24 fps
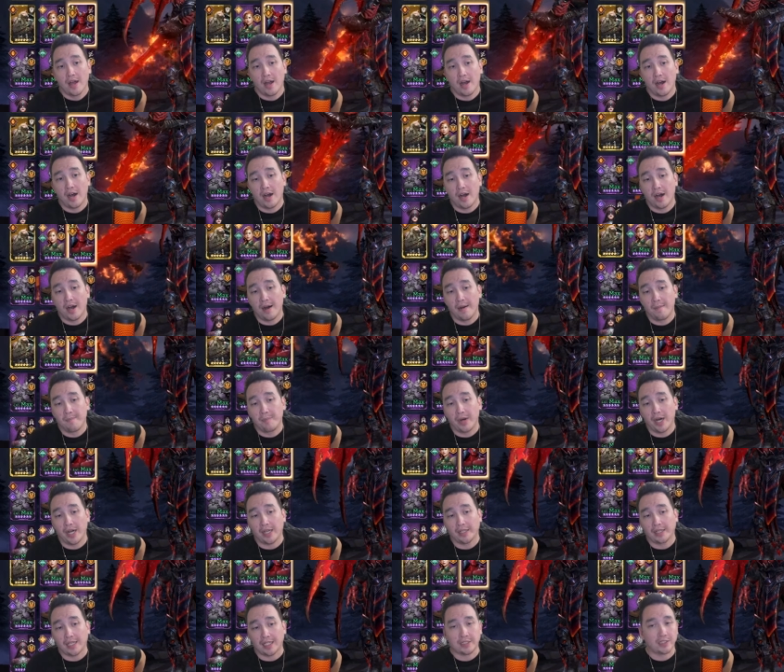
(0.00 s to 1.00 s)
um,
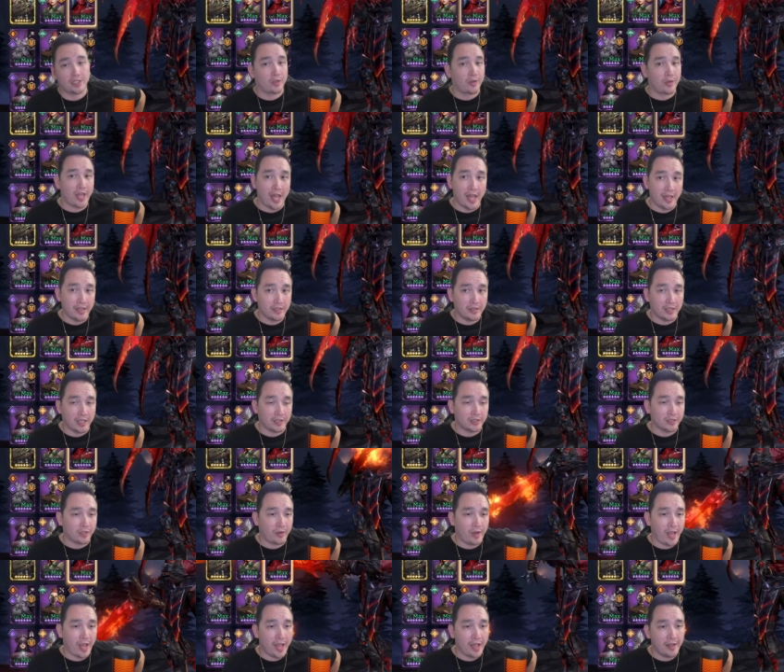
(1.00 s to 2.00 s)
but that's okay. That's
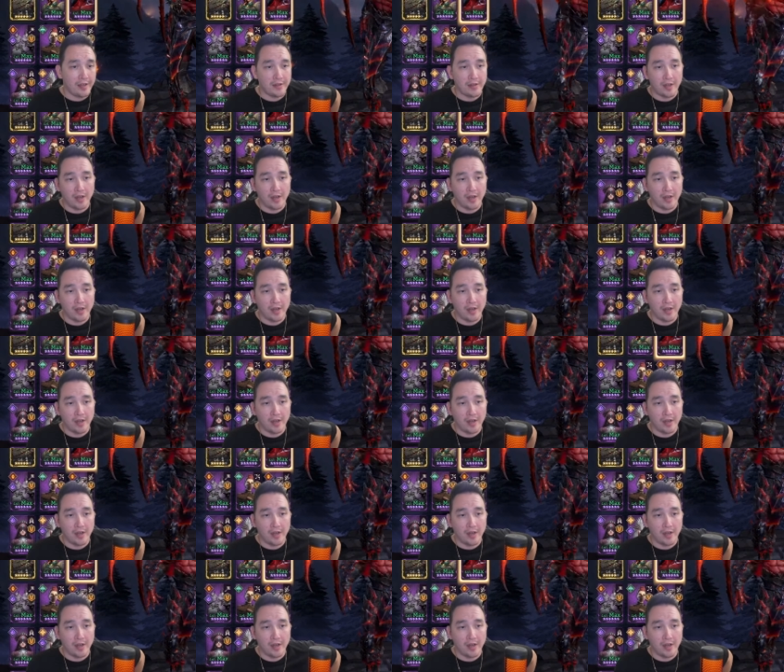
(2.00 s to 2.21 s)
okay.